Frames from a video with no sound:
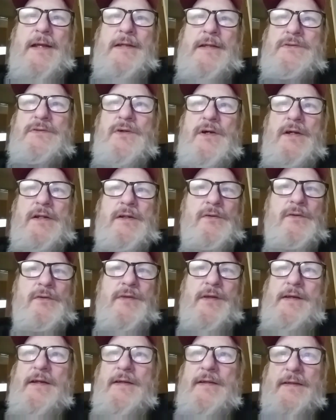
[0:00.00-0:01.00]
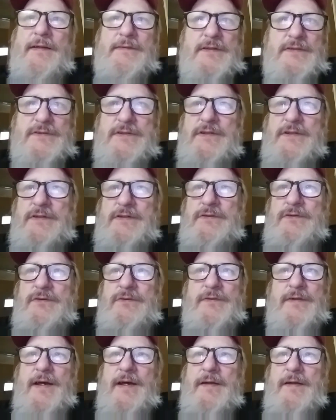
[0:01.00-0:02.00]
Hazel, I don't think I'd like to see you
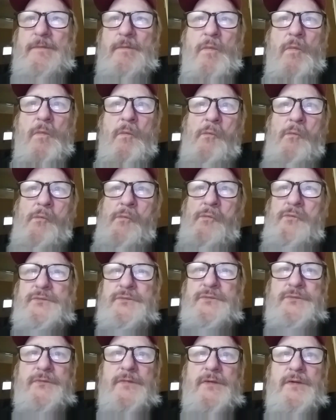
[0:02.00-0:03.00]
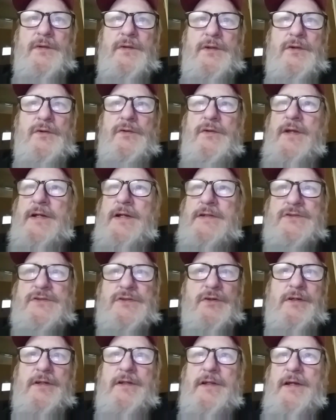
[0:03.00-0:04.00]
do that. You're a
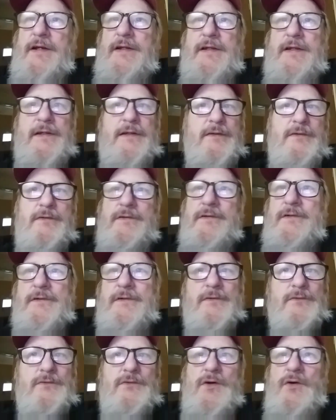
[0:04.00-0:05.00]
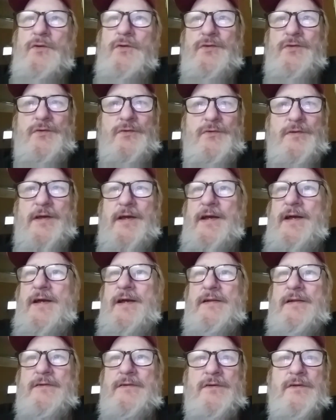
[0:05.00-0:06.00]
nice looking lady, you know, don't do
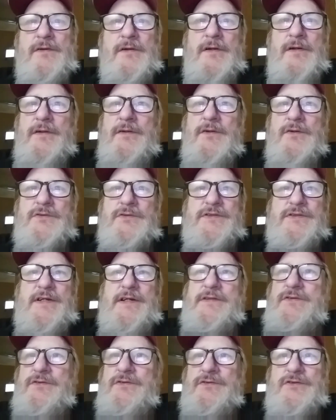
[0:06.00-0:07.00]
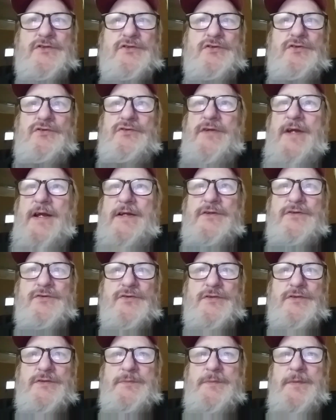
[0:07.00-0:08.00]
that. Those snakes are just too
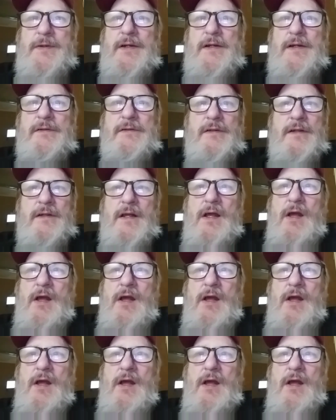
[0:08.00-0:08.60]
dangerous, man.